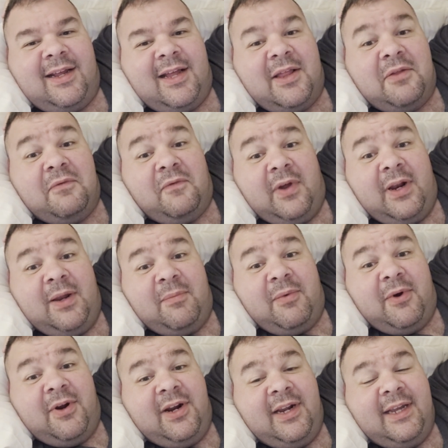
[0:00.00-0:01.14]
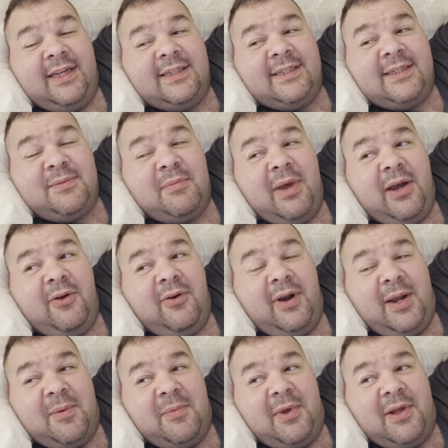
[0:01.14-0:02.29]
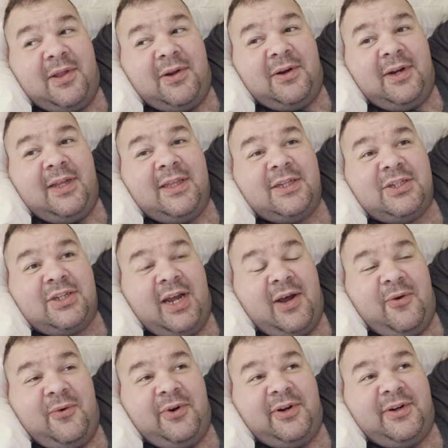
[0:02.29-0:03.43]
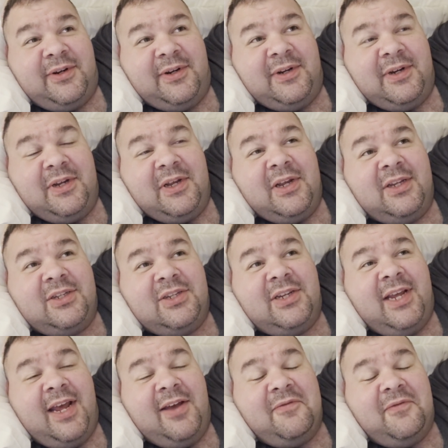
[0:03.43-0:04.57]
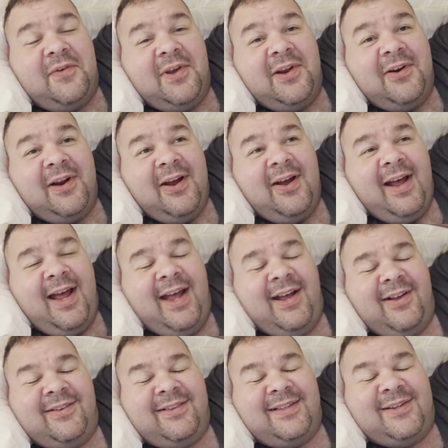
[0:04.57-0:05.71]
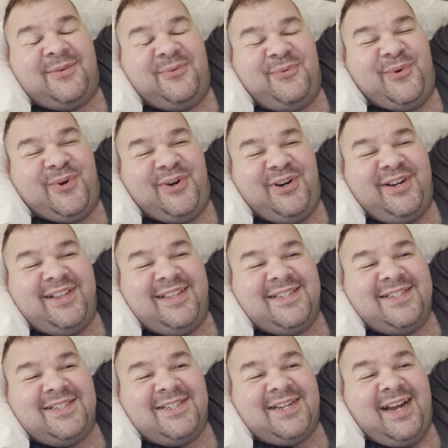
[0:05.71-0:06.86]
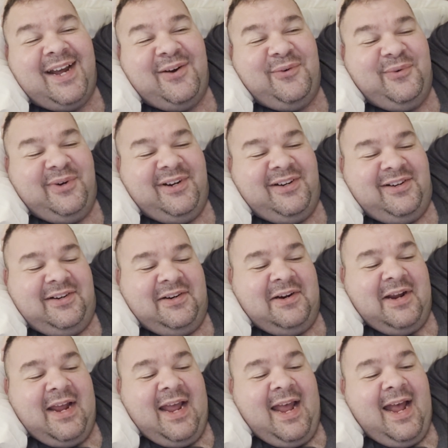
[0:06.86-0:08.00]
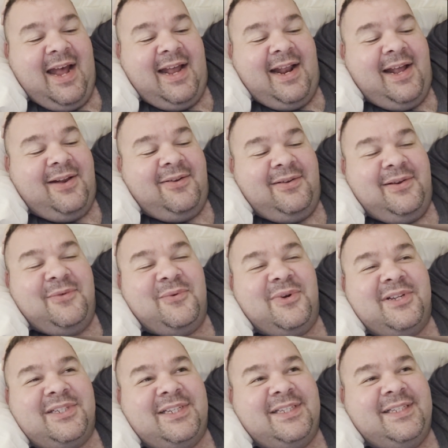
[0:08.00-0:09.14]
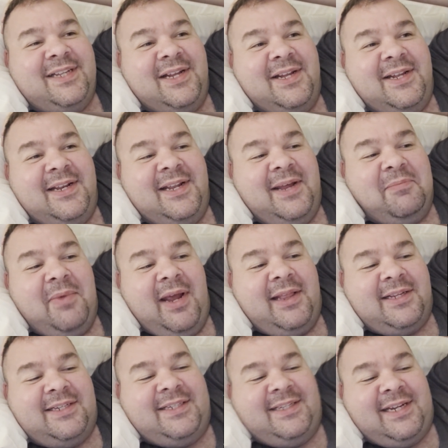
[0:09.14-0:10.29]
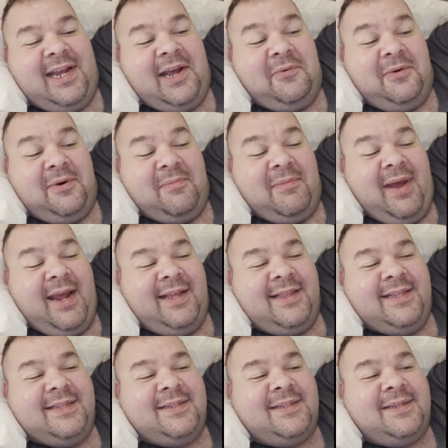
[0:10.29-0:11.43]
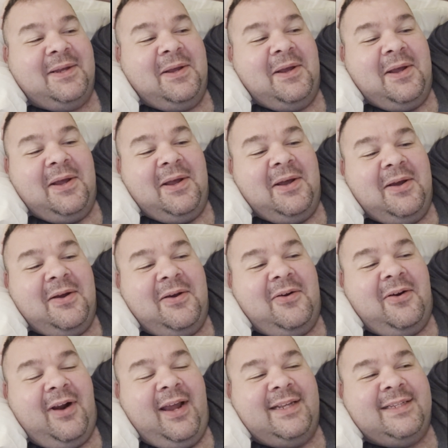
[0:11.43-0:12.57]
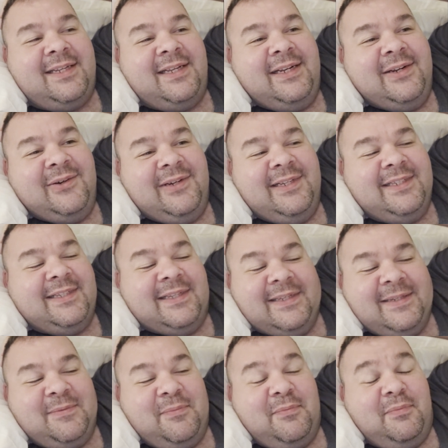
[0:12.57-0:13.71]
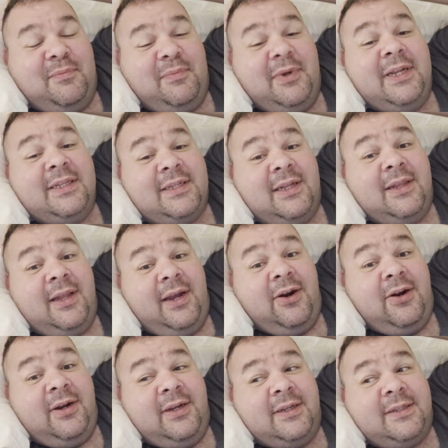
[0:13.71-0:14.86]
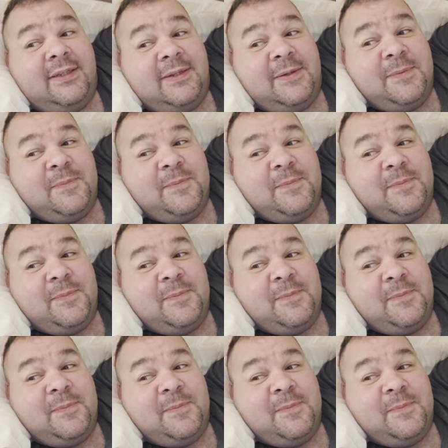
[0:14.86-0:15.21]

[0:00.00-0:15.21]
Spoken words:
The funny part is it's my grandmother in the shower. She can't figure out how to work the shower. And I don't know what she's done to make the shower make this crazy noises, but it's hilarious.